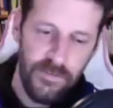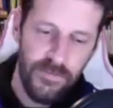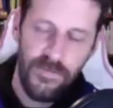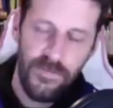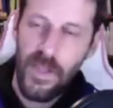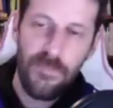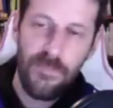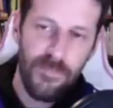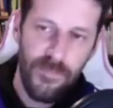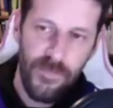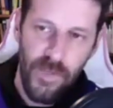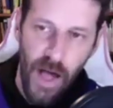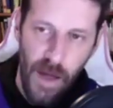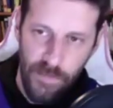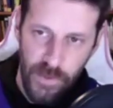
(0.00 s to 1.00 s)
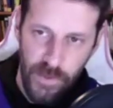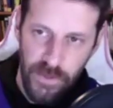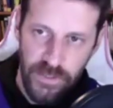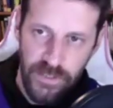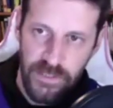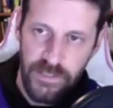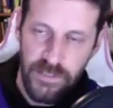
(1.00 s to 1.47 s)
flip
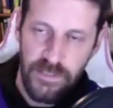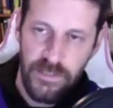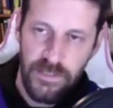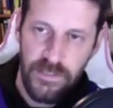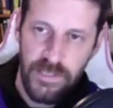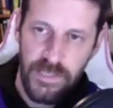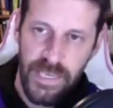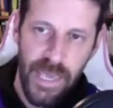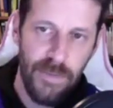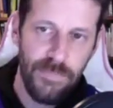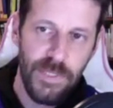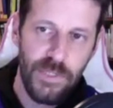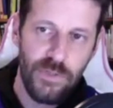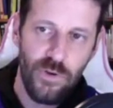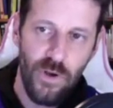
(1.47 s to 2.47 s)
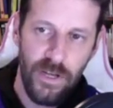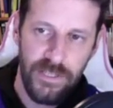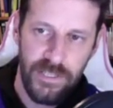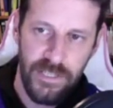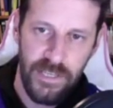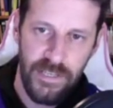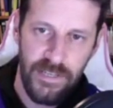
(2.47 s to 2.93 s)
floppers can't be
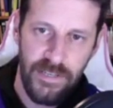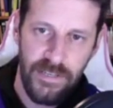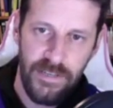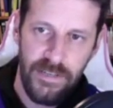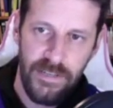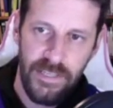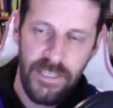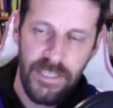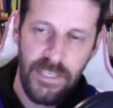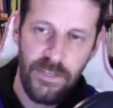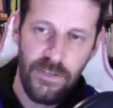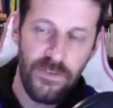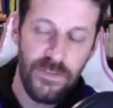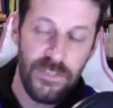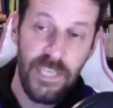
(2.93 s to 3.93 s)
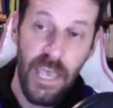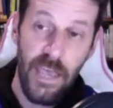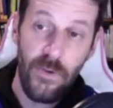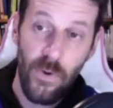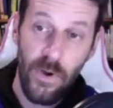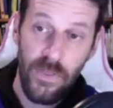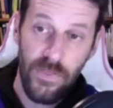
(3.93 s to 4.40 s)
trusted. You say
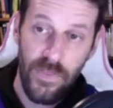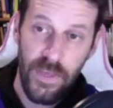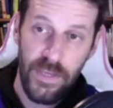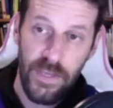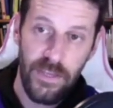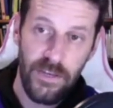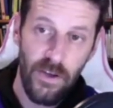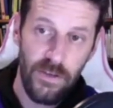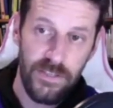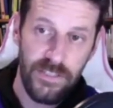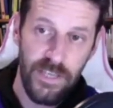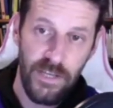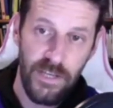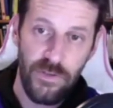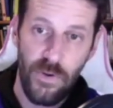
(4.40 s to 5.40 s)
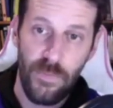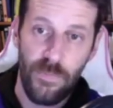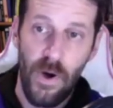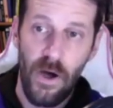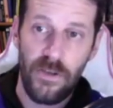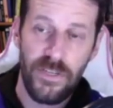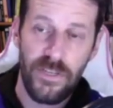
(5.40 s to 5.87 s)
one mm. thing and hmm. all of a sudden you
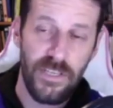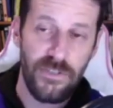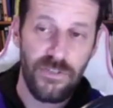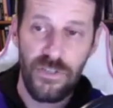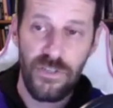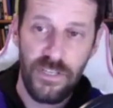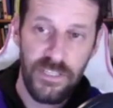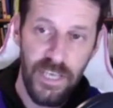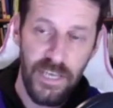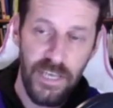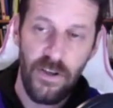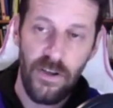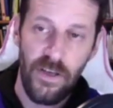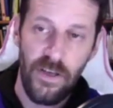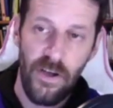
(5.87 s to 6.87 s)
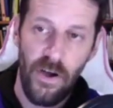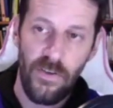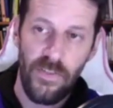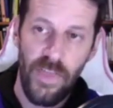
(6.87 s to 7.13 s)
apologize. I shouldn't have said all, all